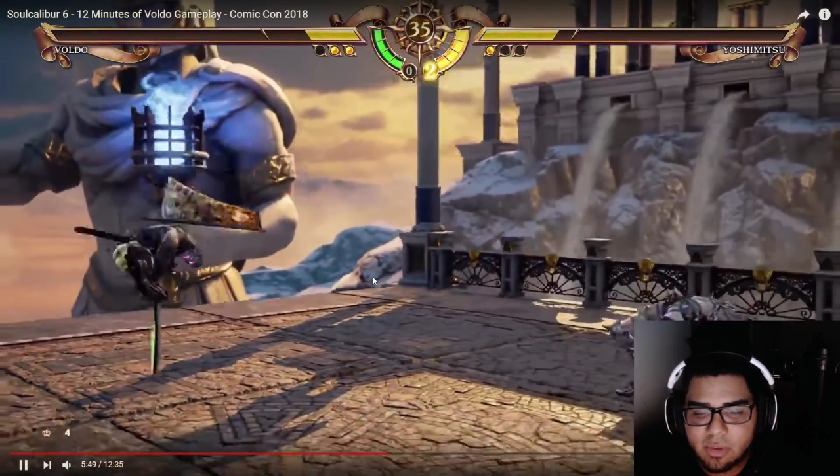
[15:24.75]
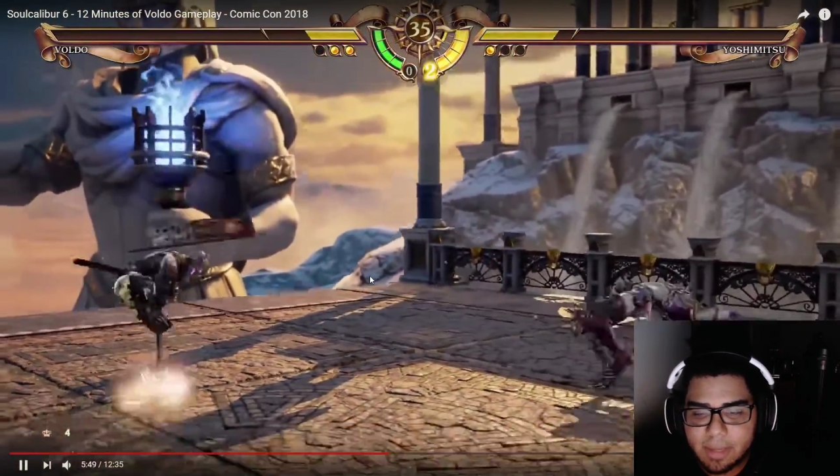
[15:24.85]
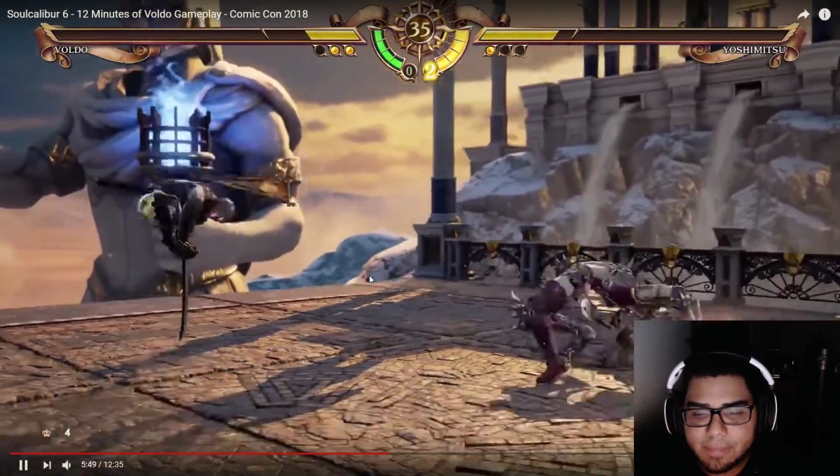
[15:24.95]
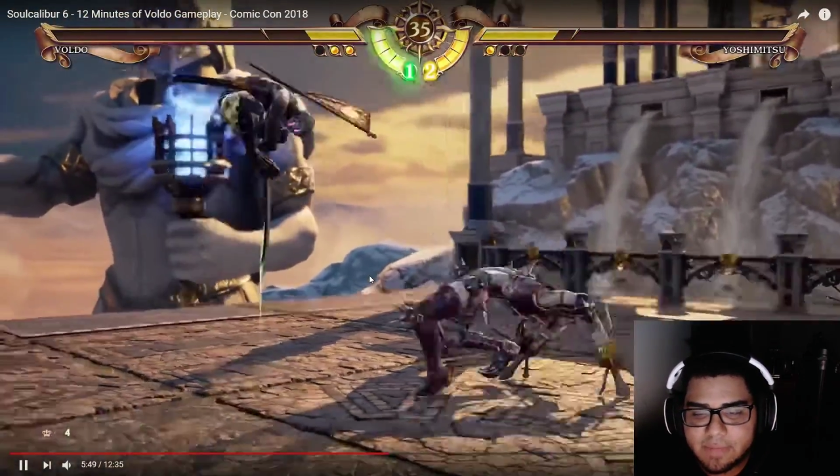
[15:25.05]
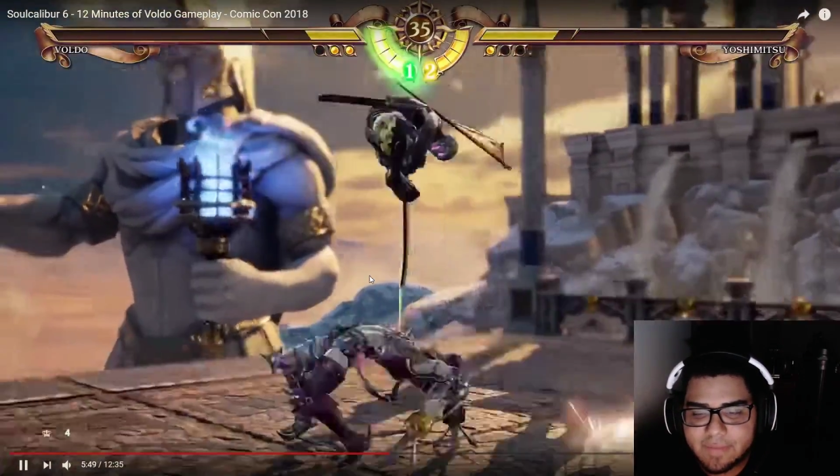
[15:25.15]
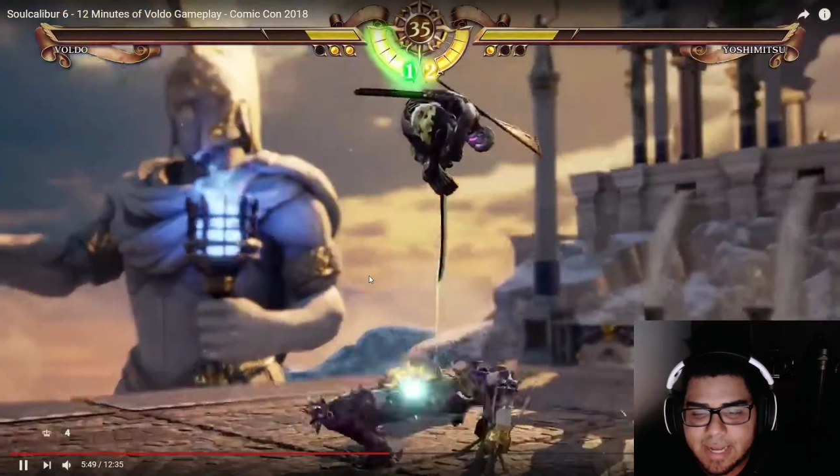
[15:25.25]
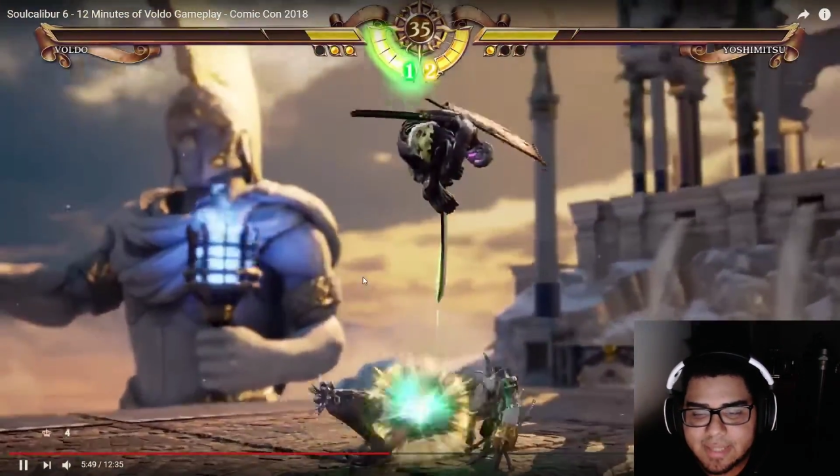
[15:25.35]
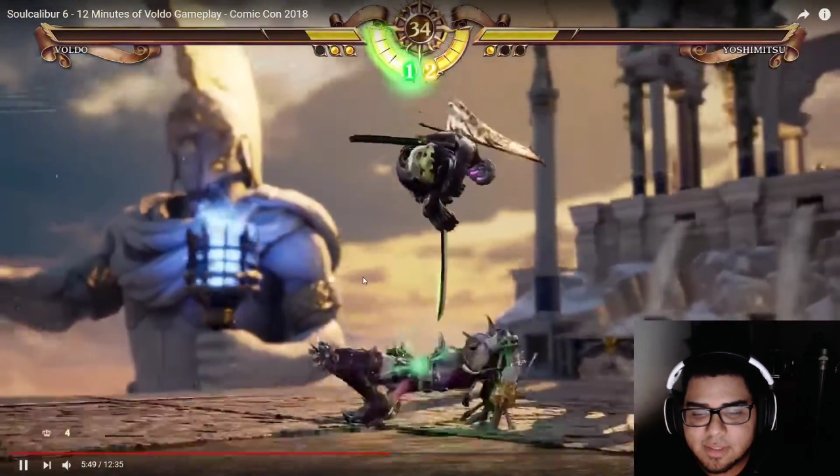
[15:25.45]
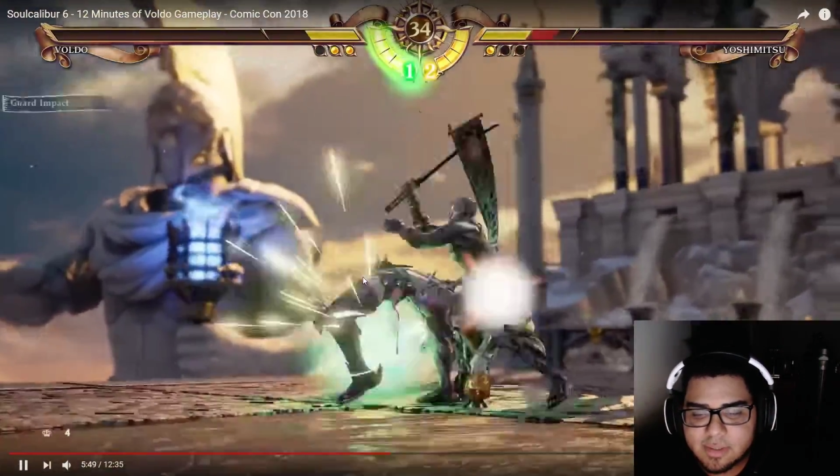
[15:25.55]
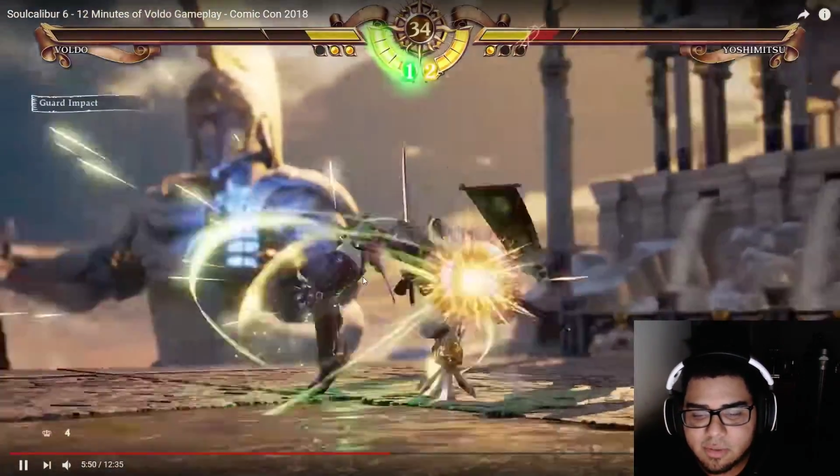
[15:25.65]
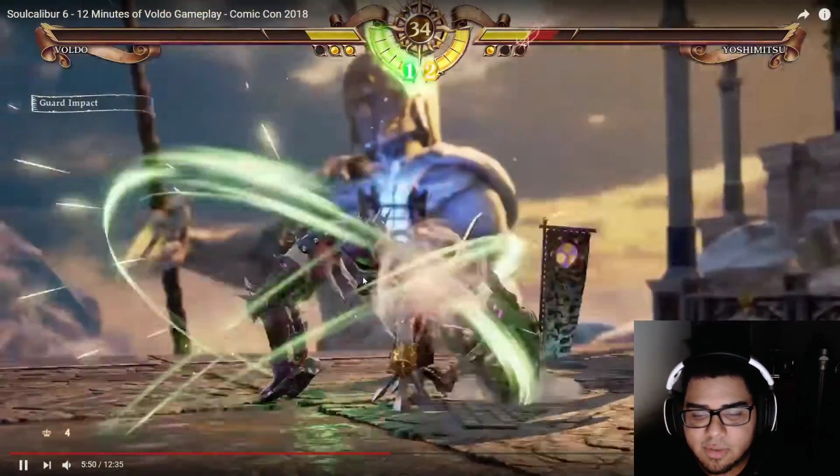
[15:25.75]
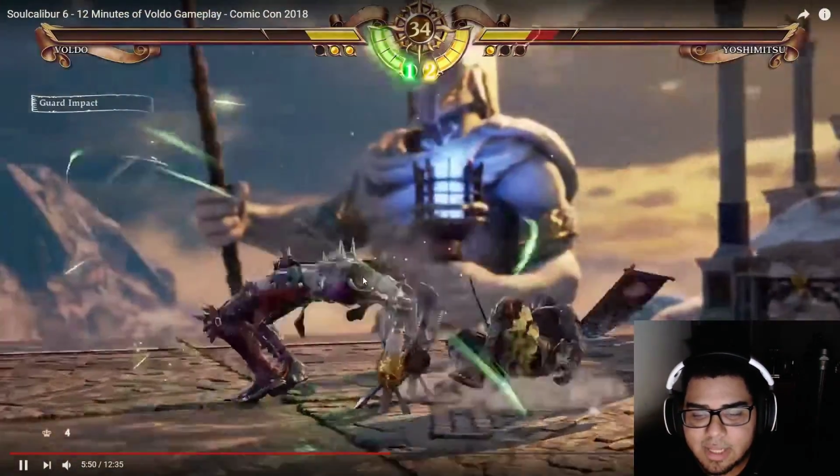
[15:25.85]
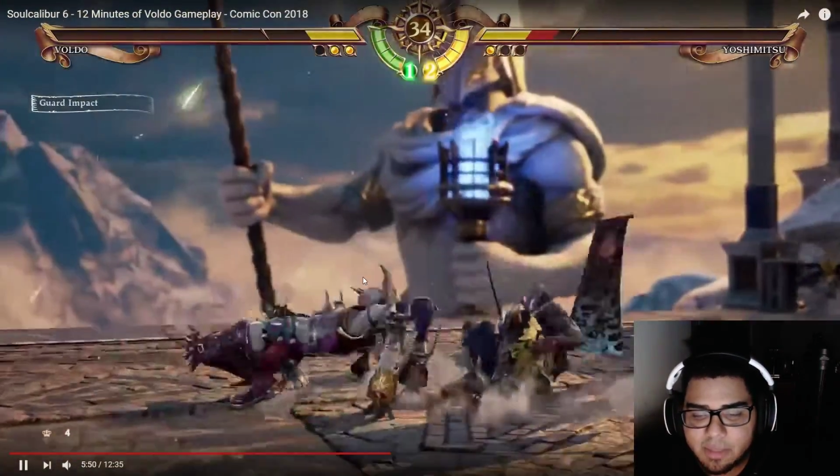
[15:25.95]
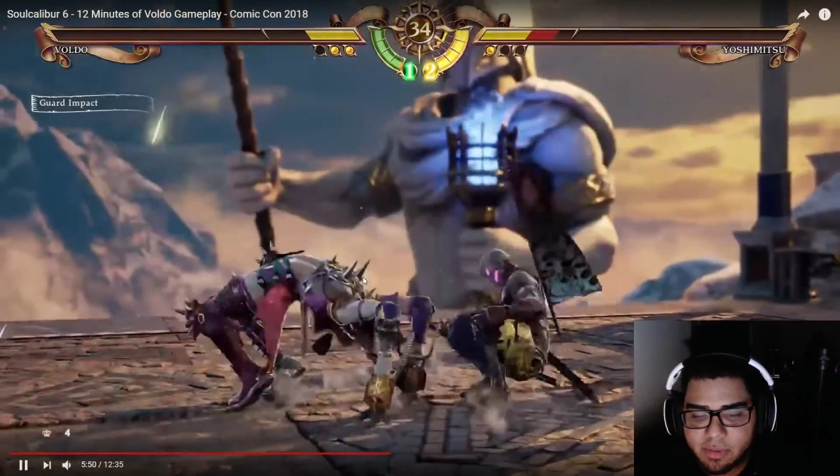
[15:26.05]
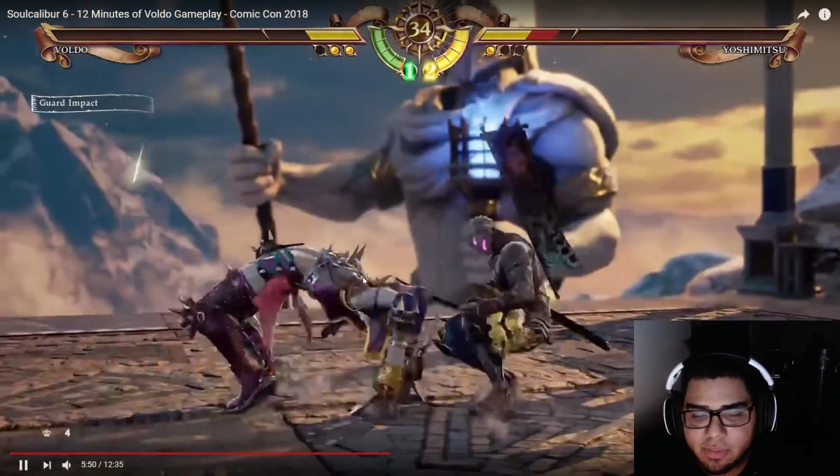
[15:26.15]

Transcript: I believe it has since Soulcalibur